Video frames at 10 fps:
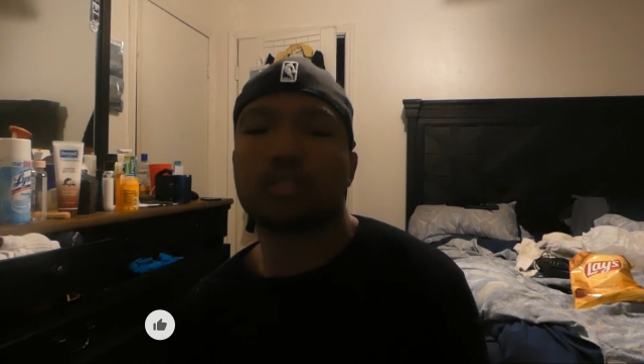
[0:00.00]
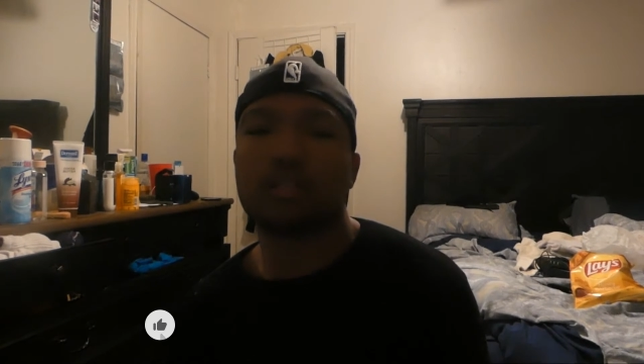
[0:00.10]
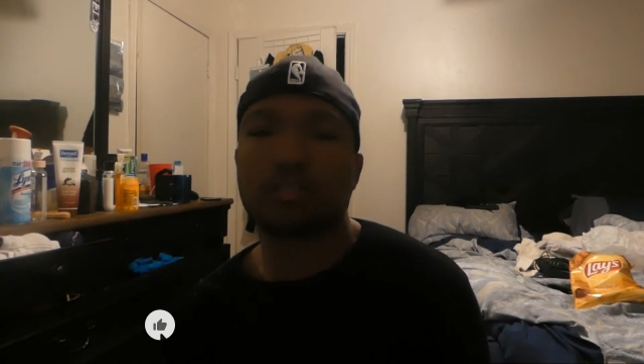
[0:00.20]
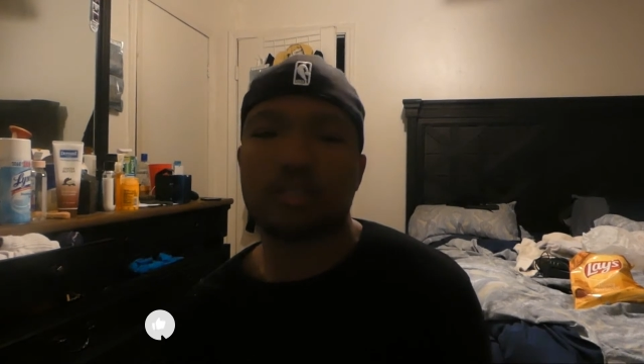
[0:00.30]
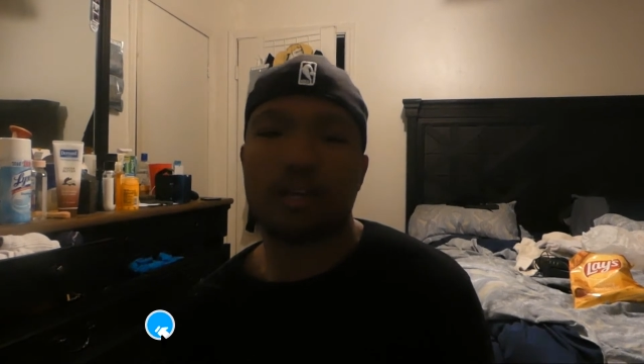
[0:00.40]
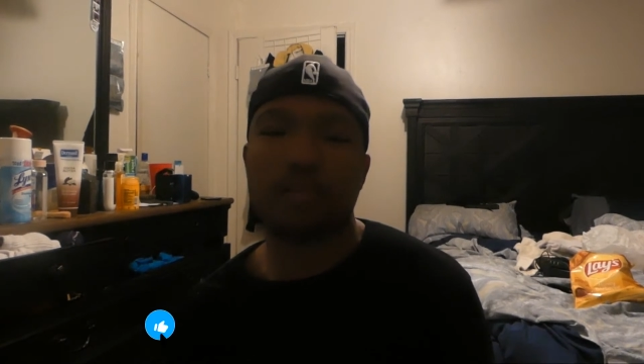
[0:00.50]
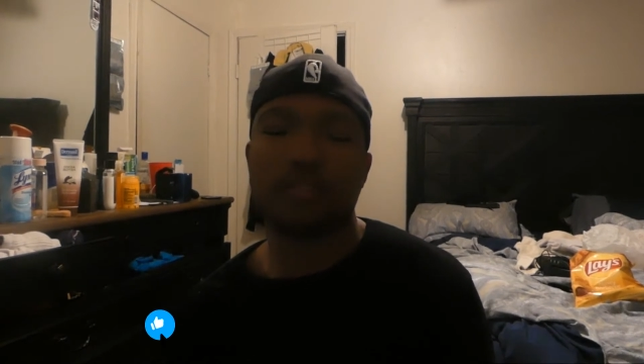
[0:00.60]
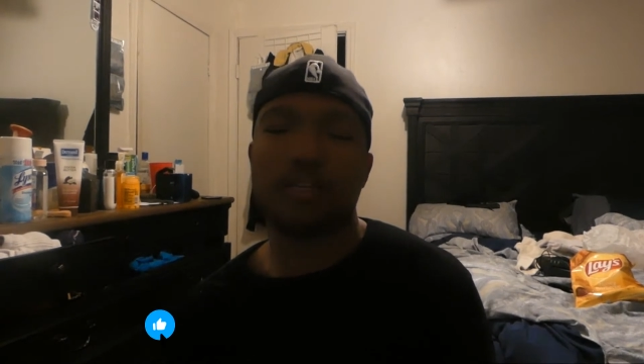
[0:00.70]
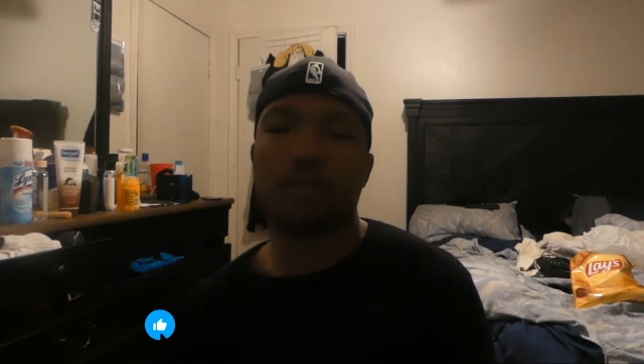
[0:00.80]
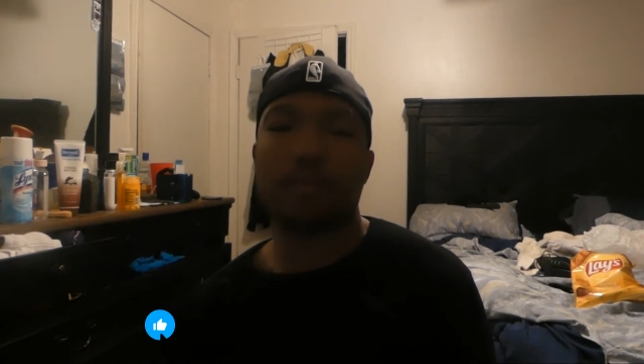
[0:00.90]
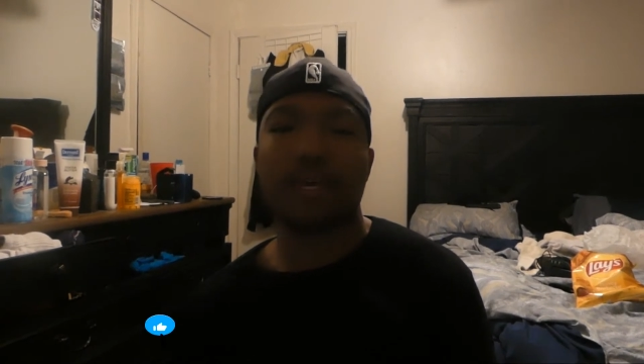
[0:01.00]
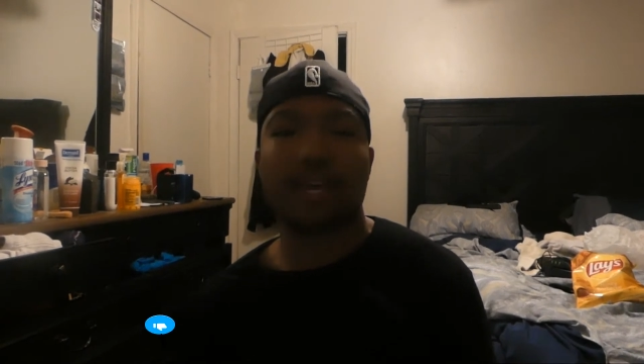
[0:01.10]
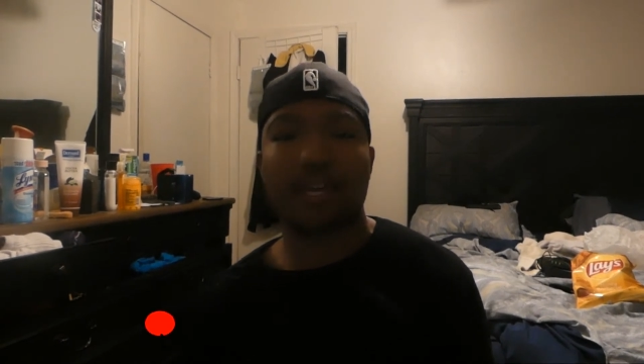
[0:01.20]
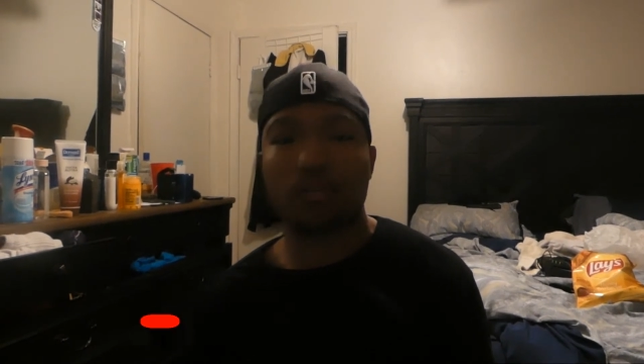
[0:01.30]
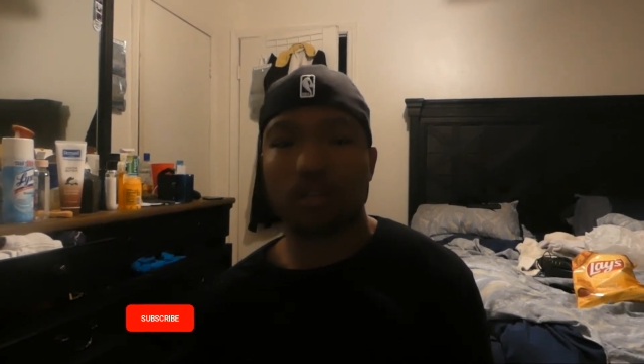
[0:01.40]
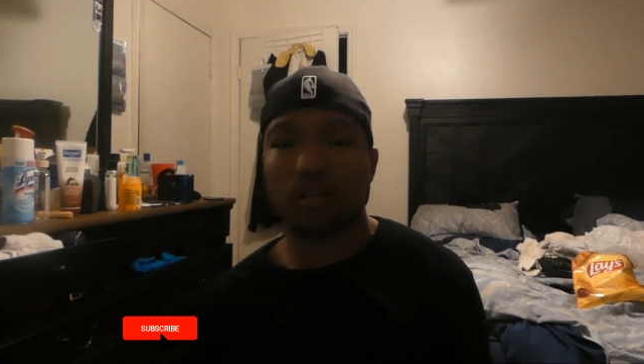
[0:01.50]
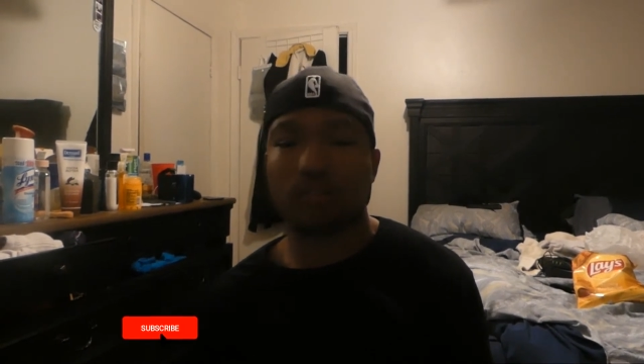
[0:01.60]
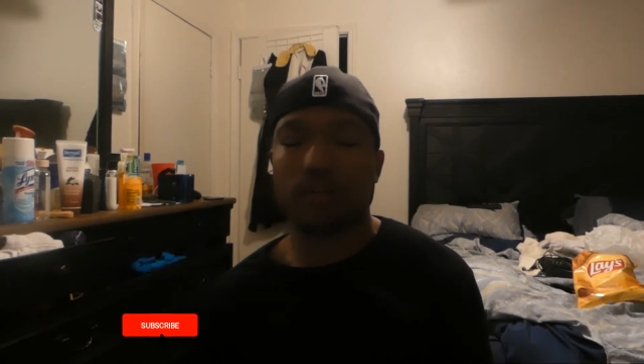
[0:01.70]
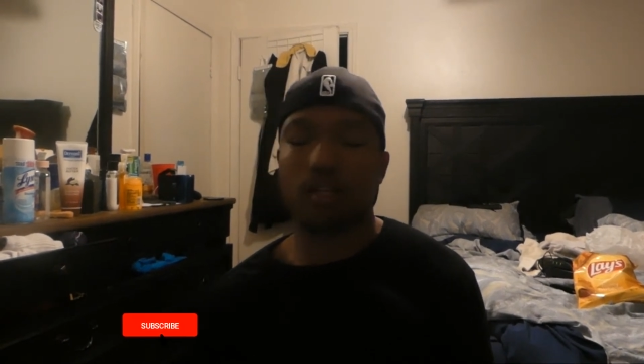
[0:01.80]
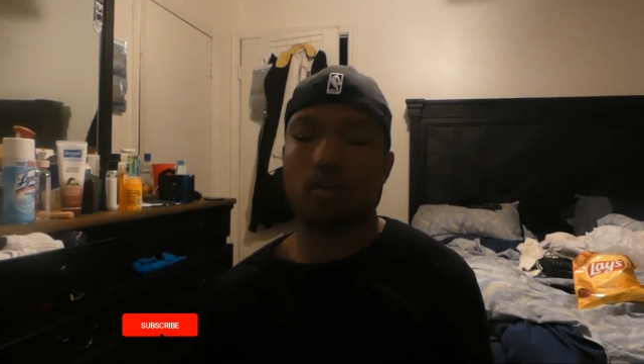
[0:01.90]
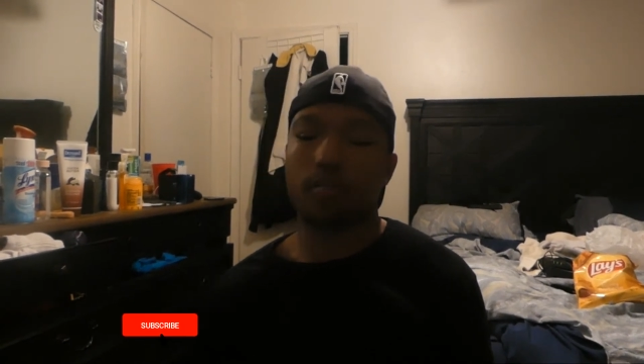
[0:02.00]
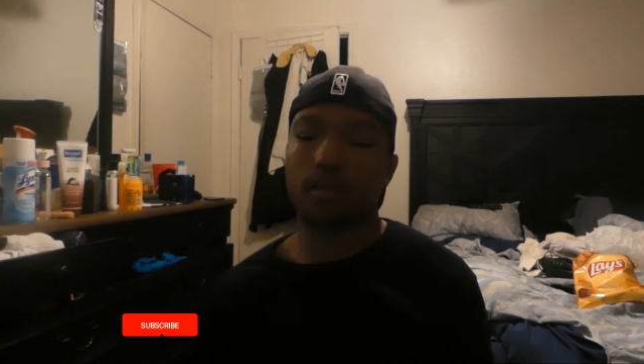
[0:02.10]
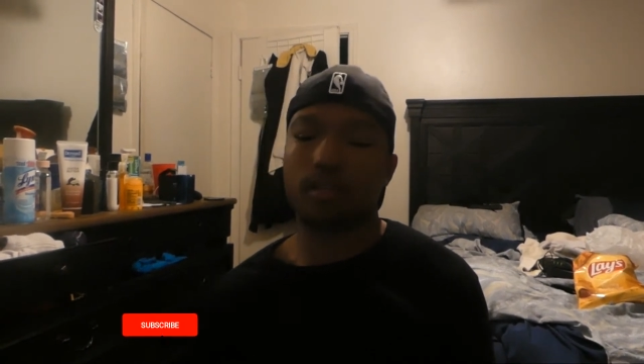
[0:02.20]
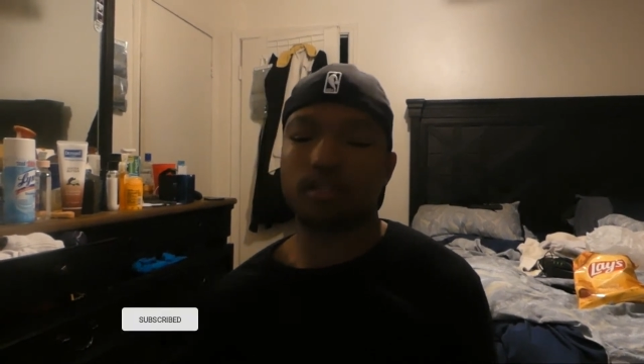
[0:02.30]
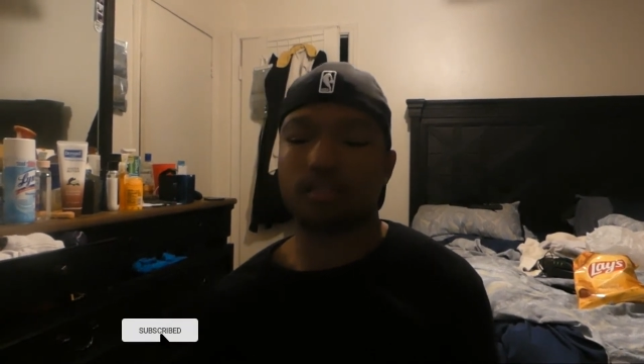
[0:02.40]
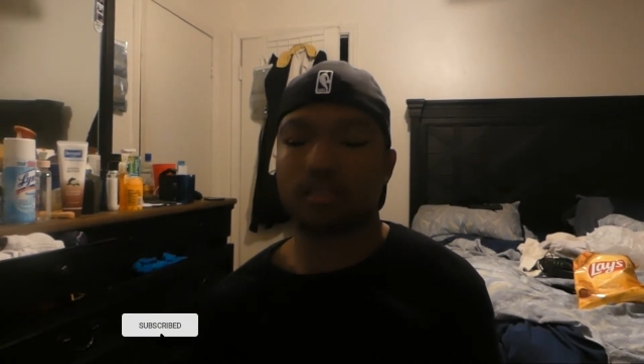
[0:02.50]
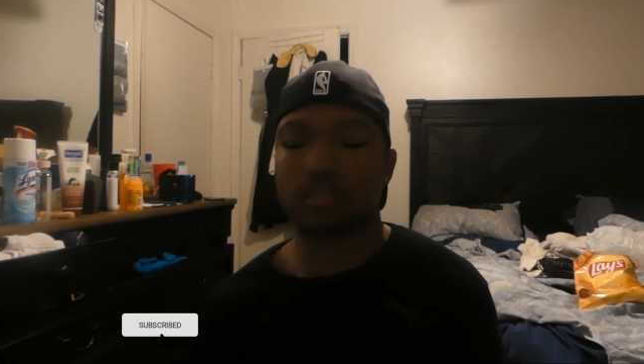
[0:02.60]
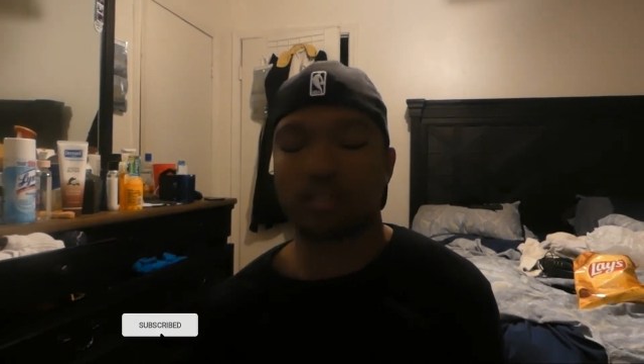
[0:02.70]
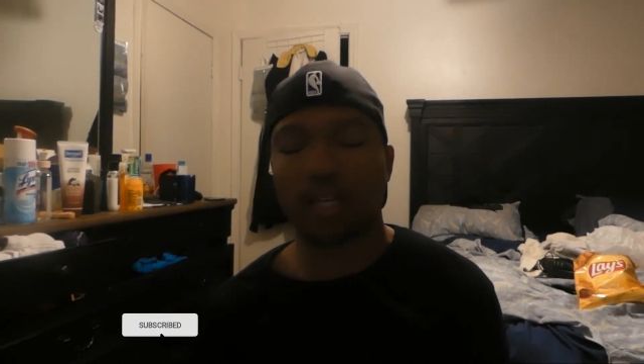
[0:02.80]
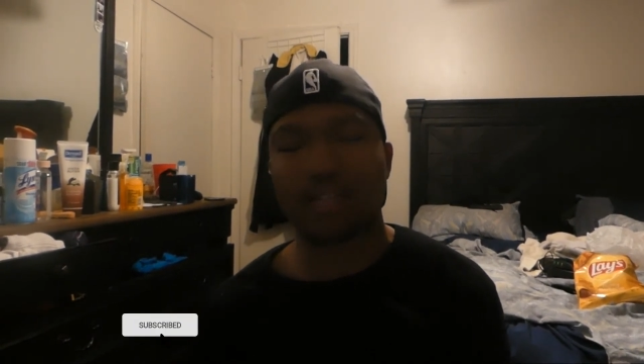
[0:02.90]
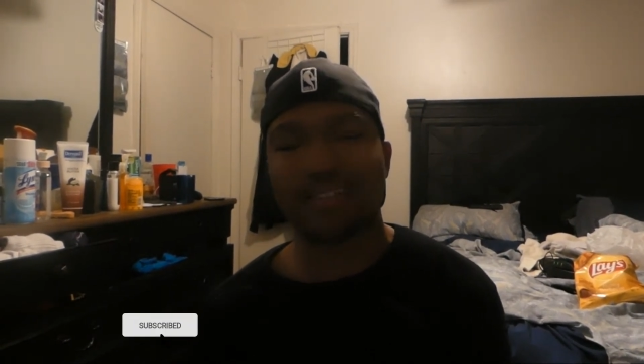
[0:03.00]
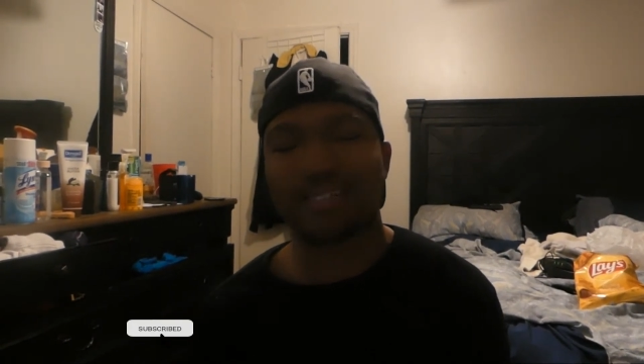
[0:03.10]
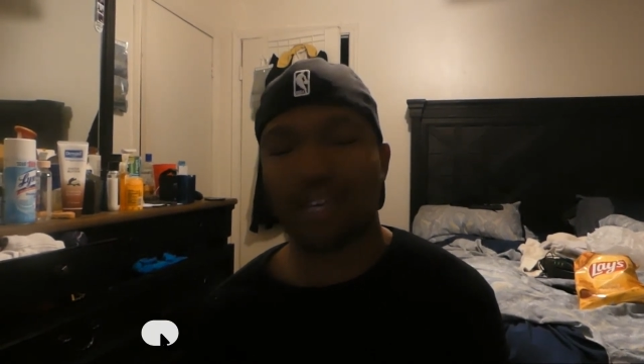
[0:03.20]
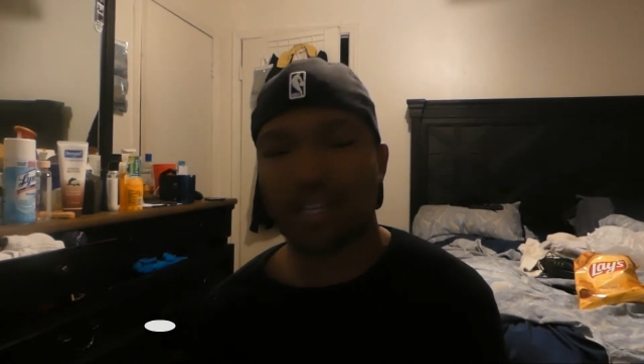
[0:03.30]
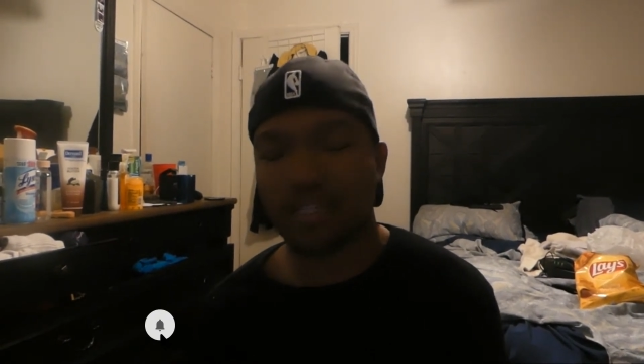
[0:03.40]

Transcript: good, y'all? I'm Jared, back at it with another video, man. This is 10